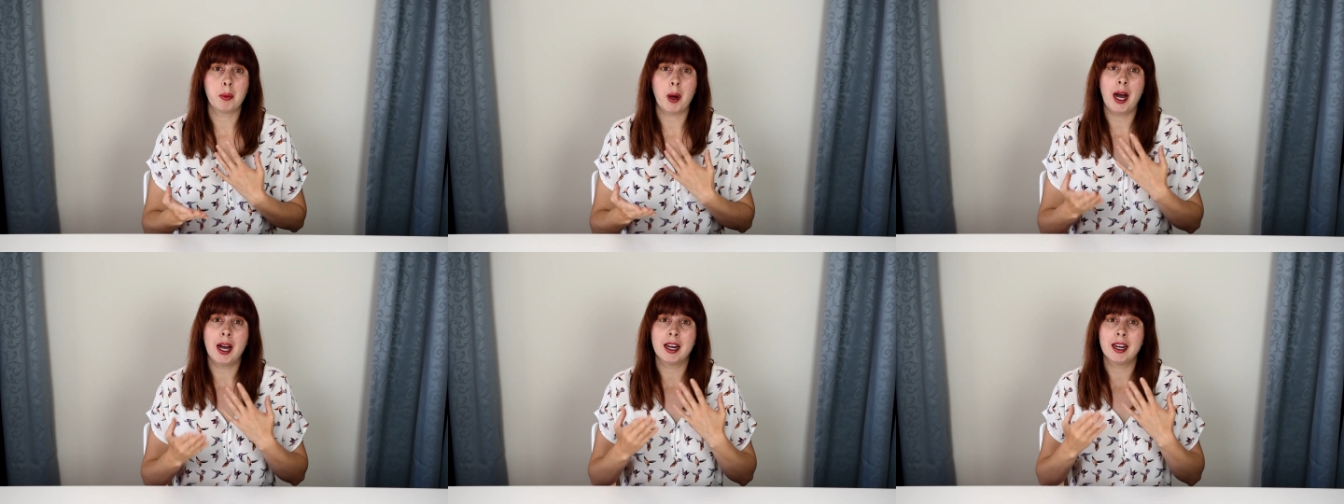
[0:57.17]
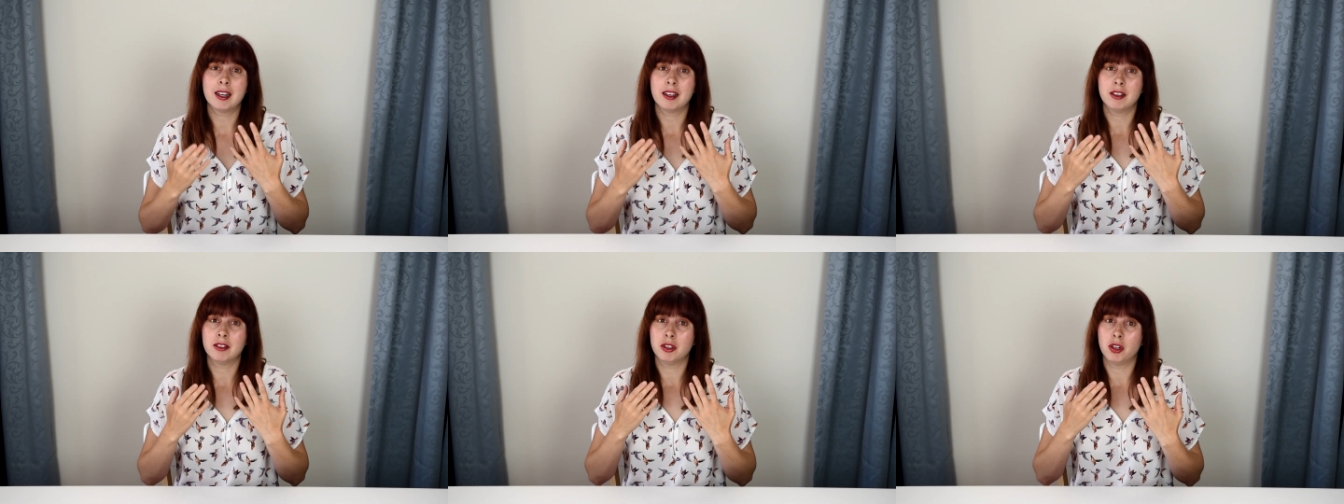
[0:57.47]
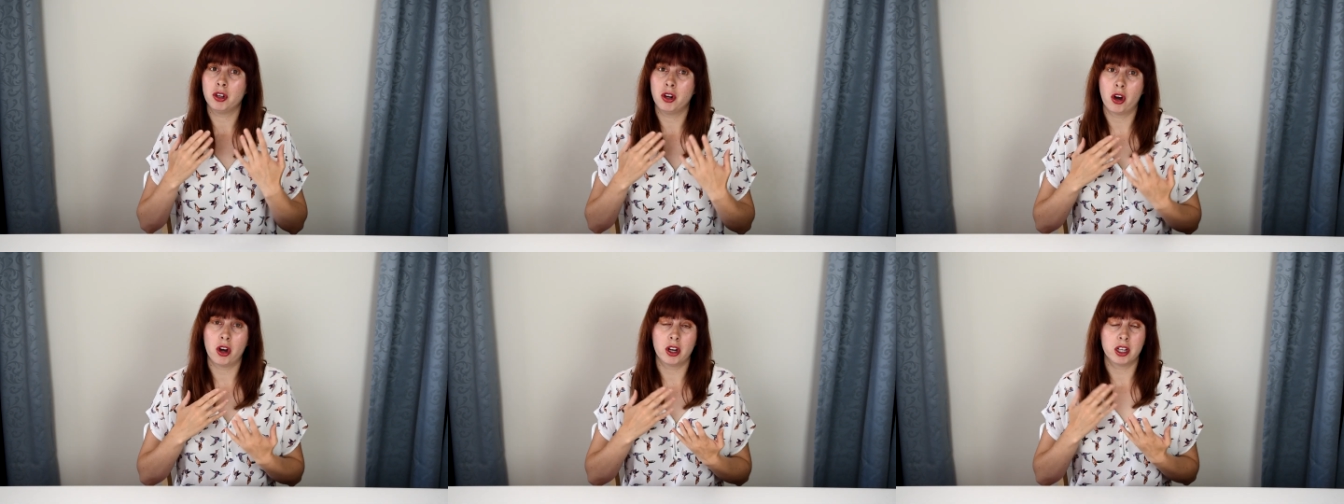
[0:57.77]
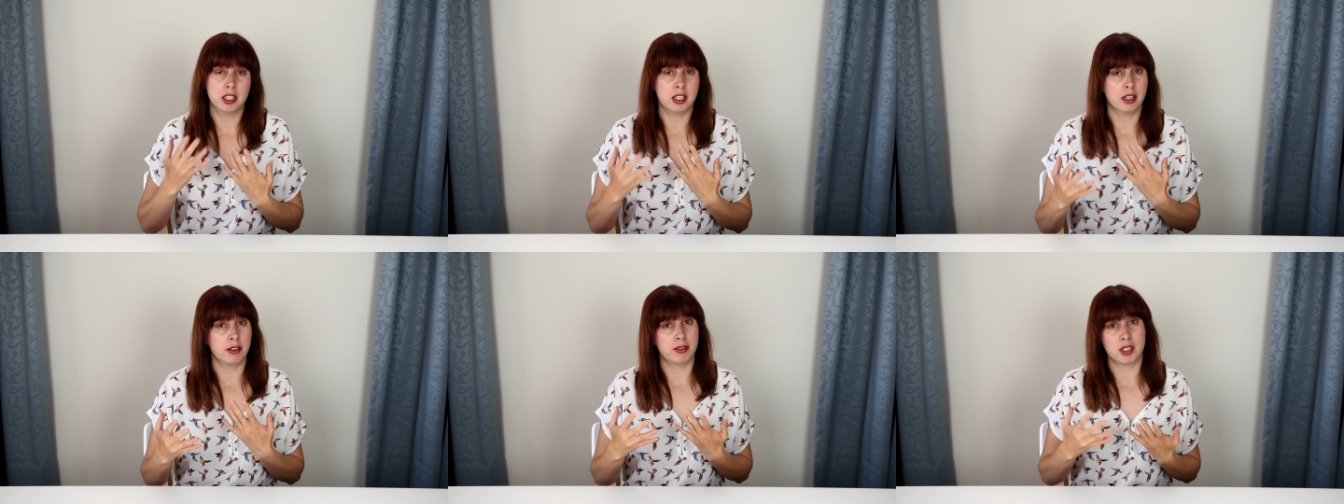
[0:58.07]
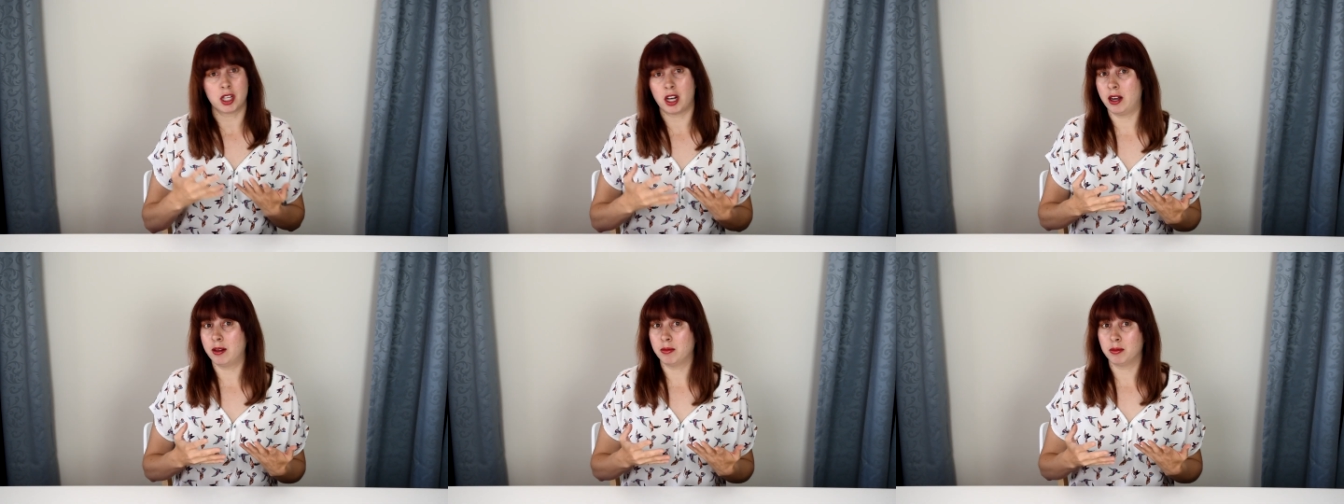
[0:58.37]
but not enough
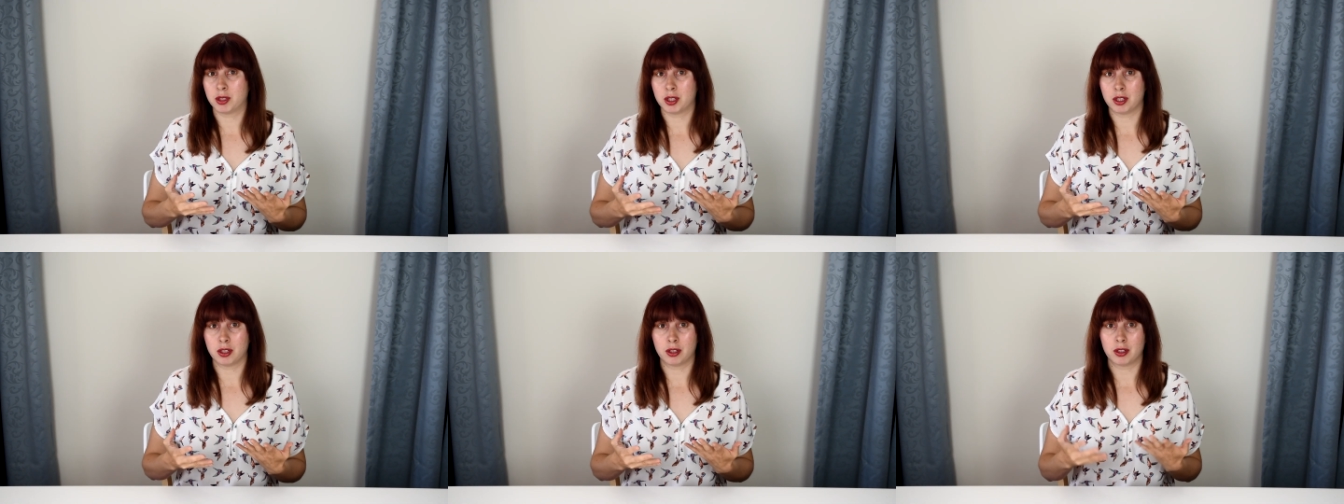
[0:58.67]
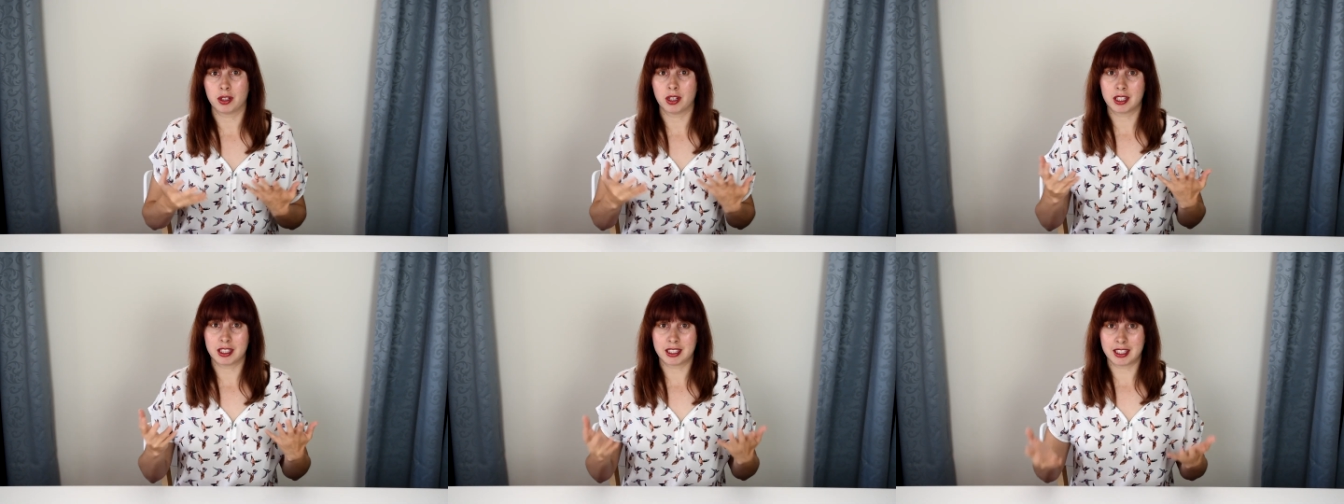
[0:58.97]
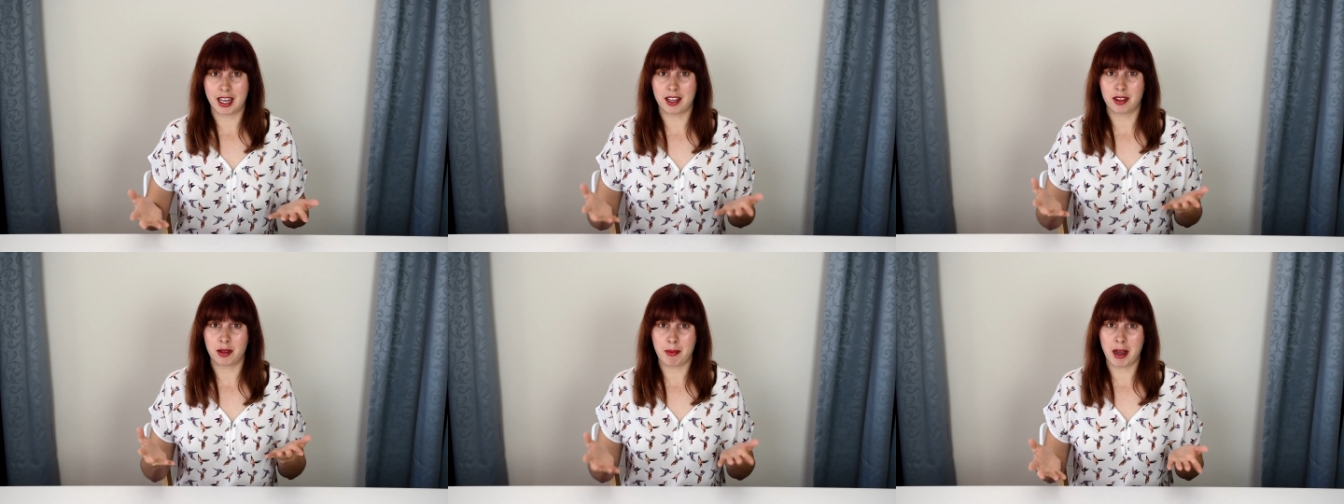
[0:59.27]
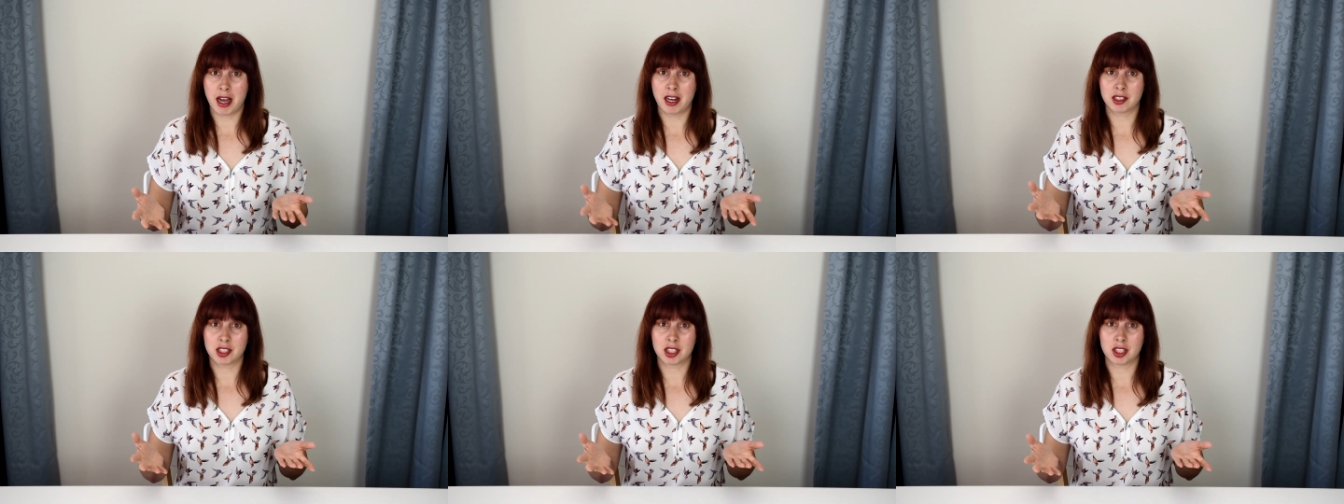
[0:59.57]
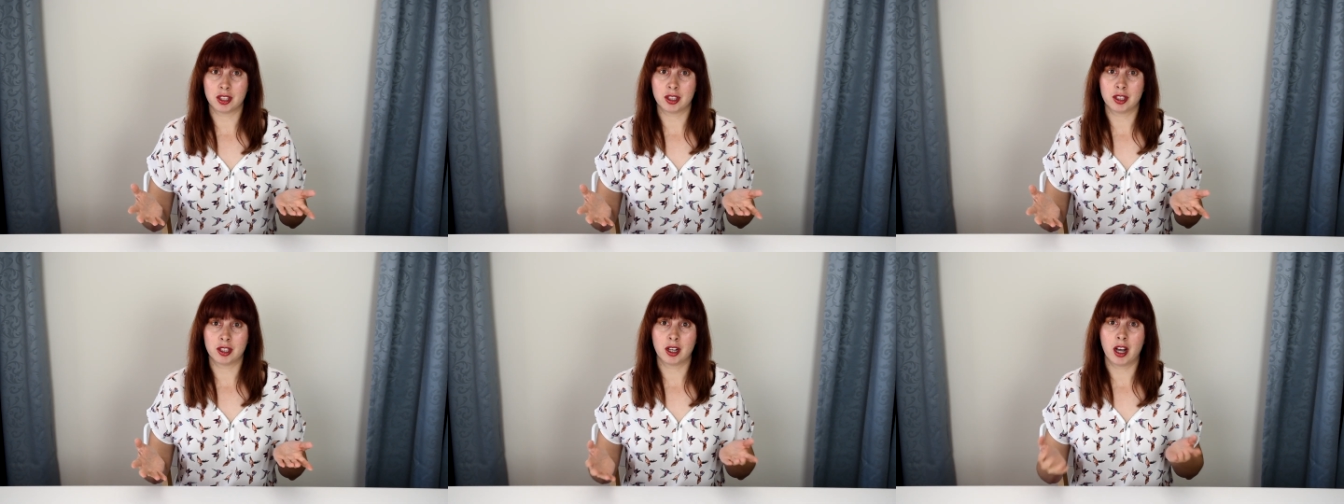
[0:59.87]
time to get them out
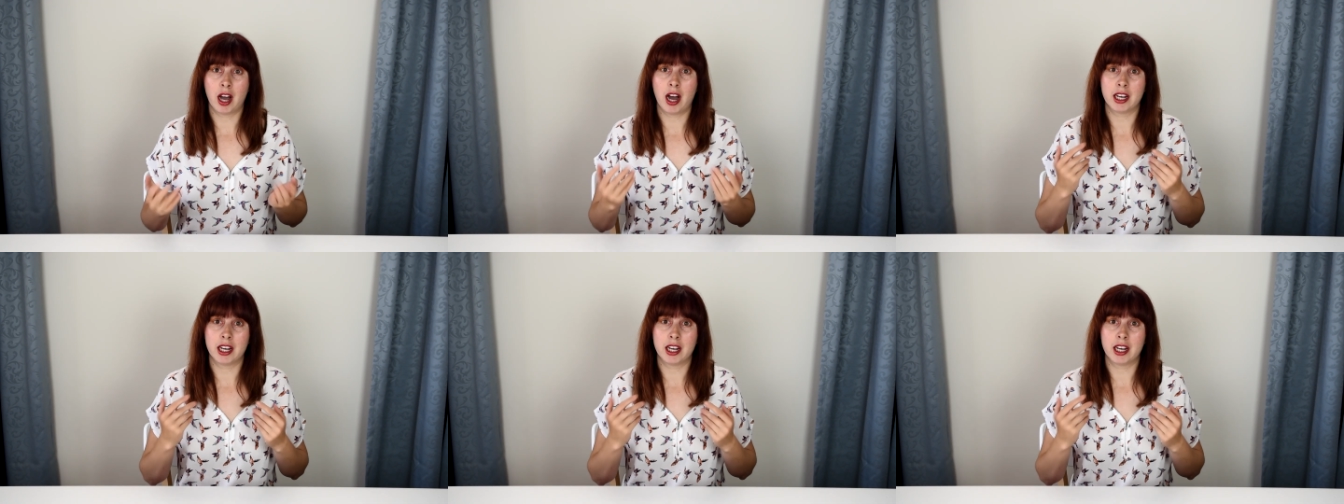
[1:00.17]
to you.